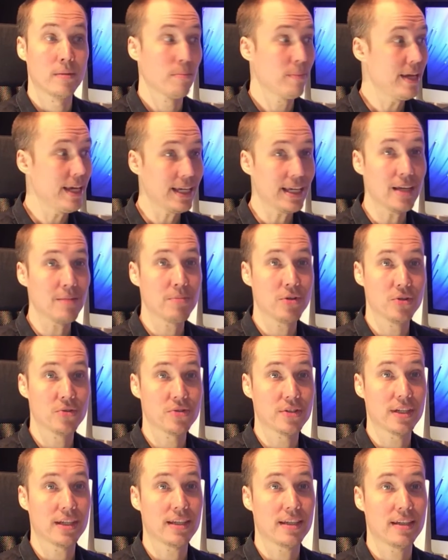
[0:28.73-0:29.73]
Making
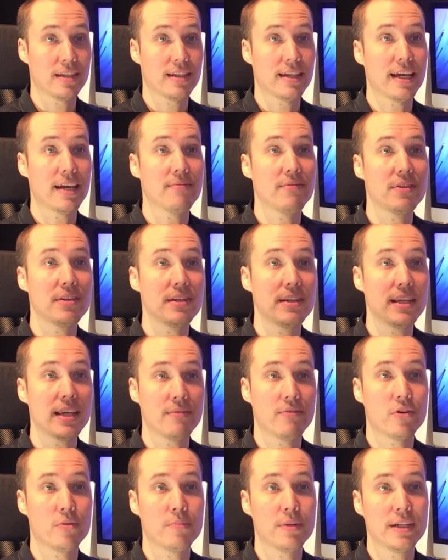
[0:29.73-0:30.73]
music have
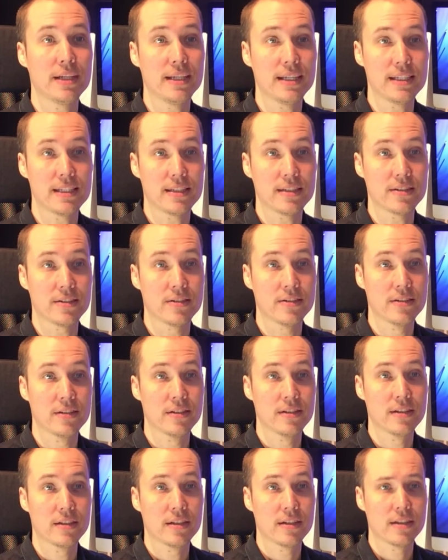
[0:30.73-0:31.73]
never been easier.
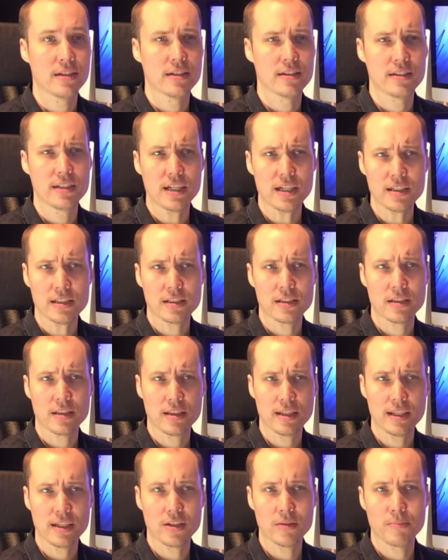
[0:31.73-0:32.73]

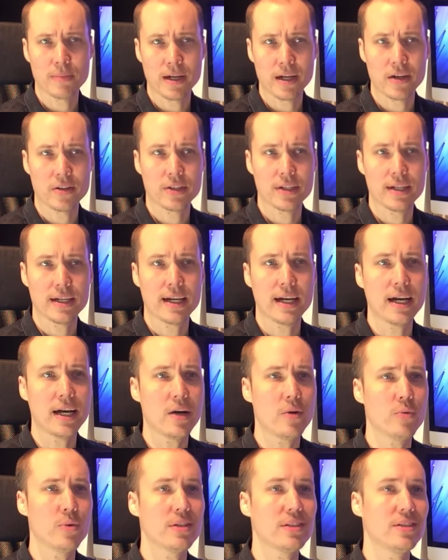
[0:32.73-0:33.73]
Just think about
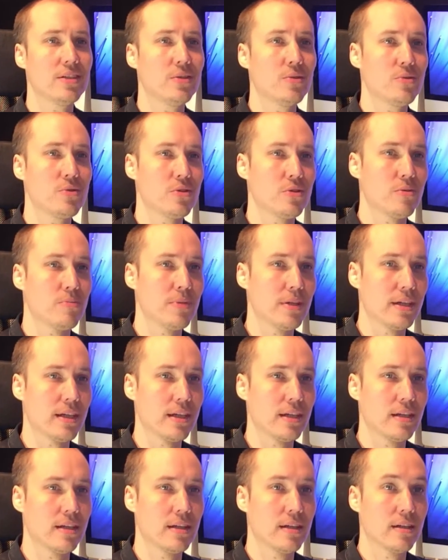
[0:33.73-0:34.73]
how it used to
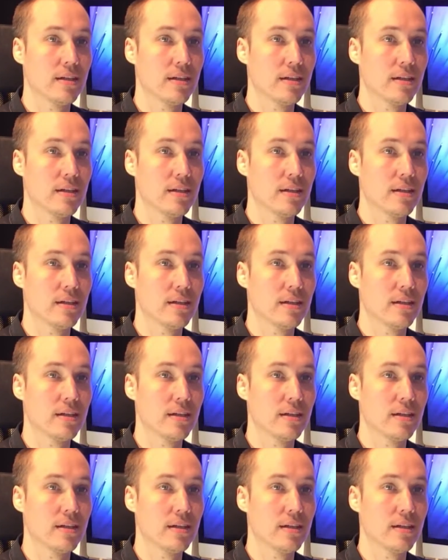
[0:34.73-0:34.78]
be.